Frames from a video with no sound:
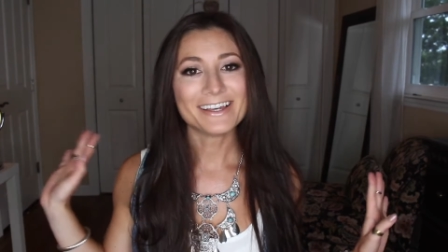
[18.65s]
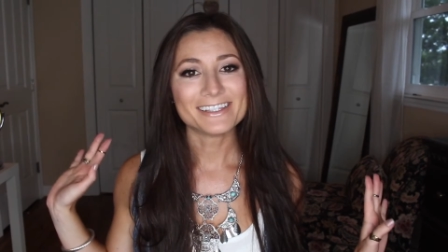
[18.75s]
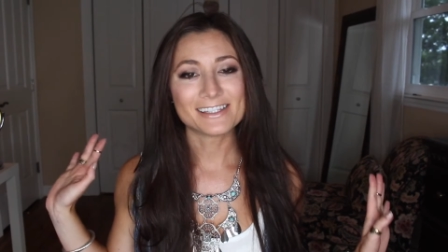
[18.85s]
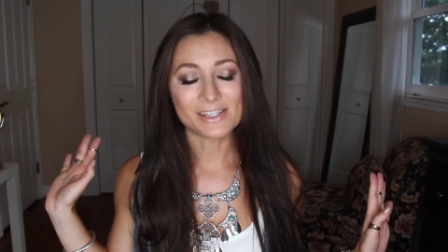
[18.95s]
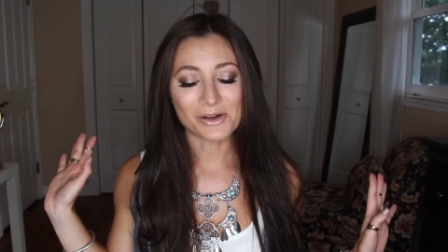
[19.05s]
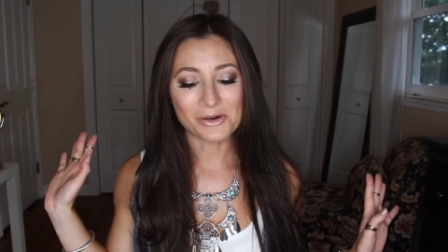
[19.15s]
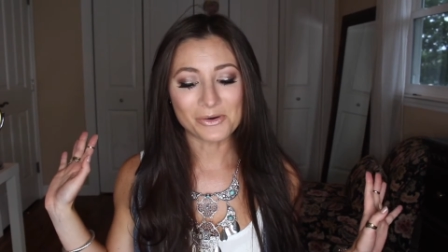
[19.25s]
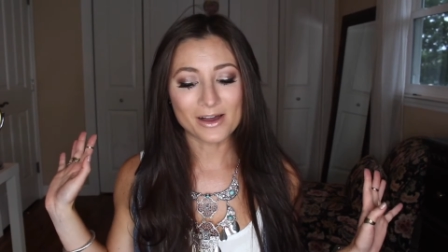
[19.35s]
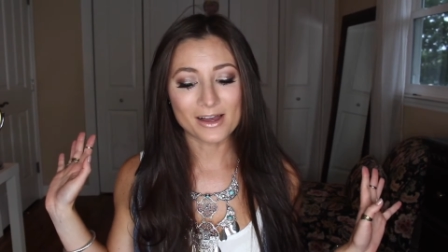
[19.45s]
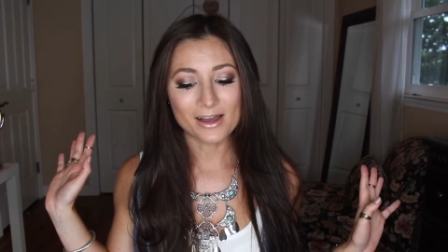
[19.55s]

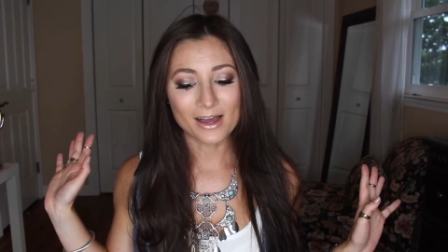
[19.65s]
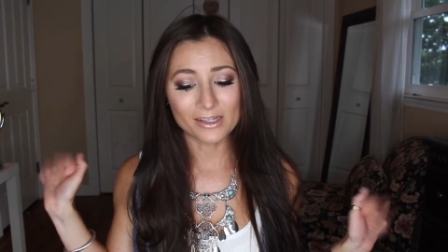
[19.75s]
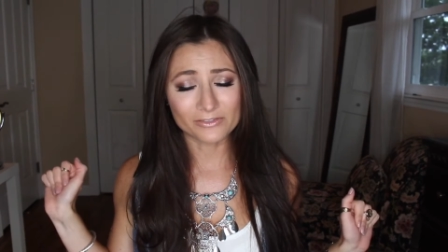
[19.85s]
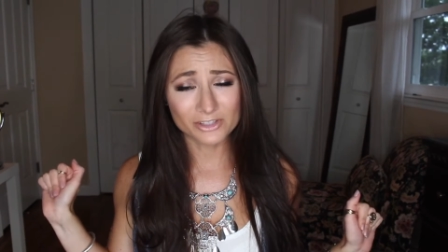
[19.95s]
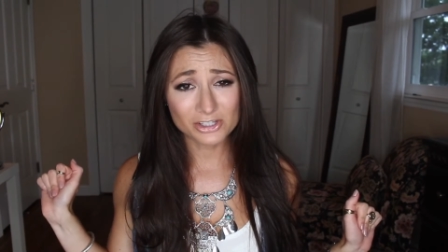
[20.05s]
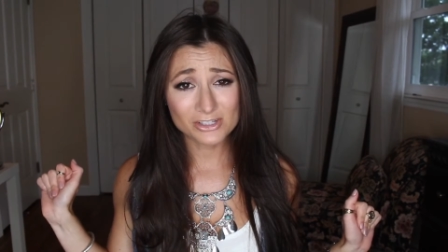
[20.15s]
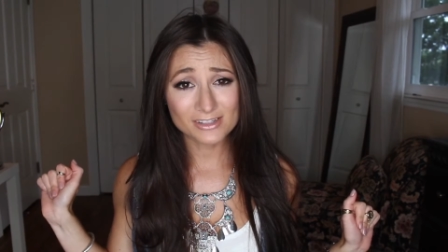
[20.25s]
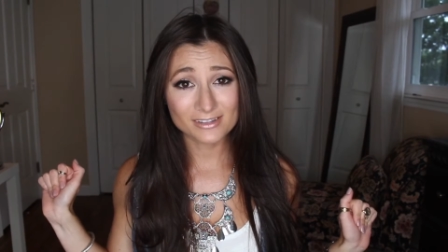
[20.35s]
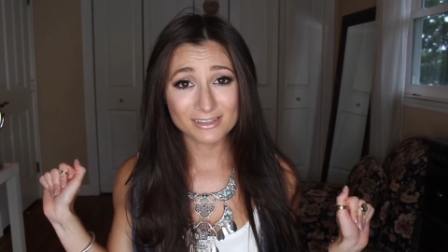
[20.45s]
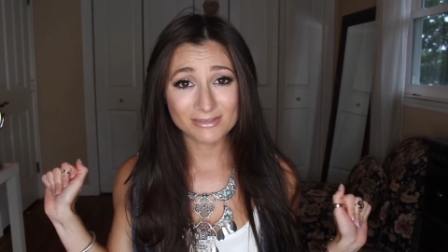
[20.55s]
So I
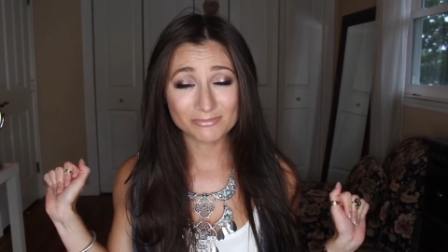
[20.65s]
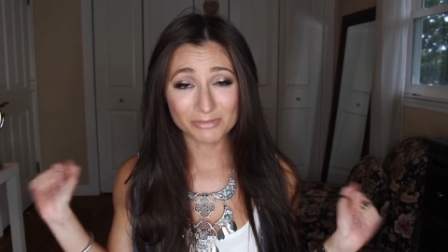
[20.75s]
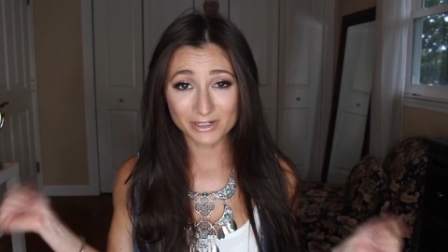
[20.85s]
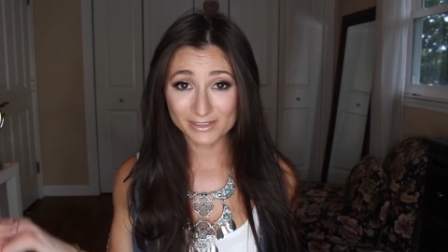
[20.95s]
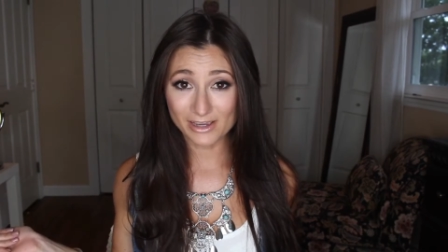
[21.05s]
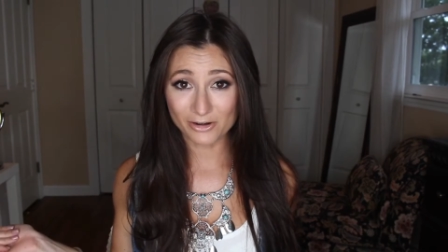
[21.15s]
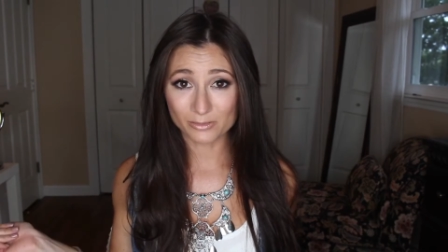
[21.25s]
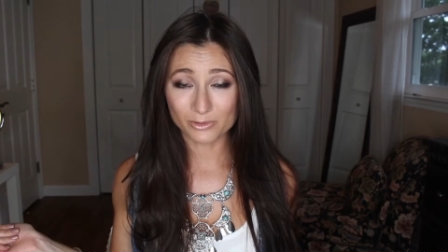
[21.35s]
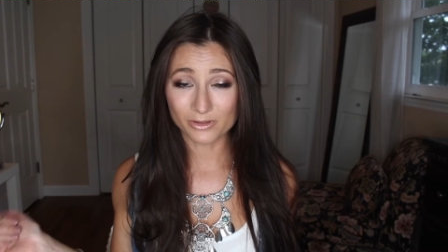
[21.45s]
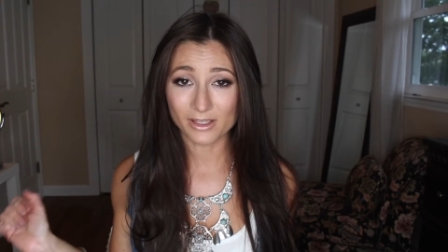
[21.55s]
feel pretty
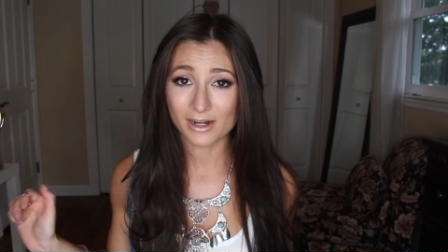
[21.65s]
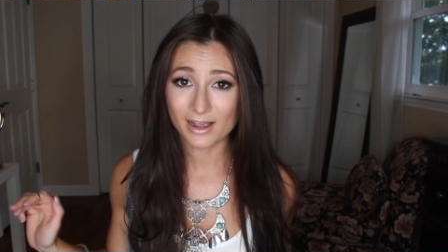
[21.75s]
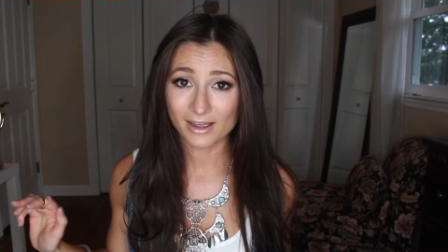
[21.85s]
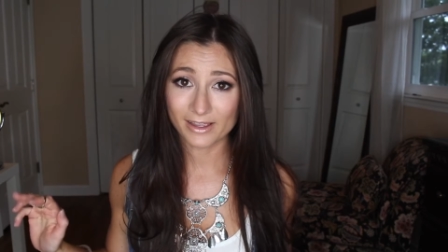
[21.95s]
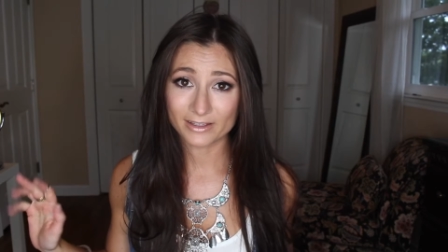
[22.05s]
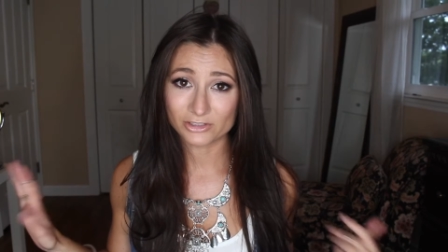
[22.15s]
terrible that I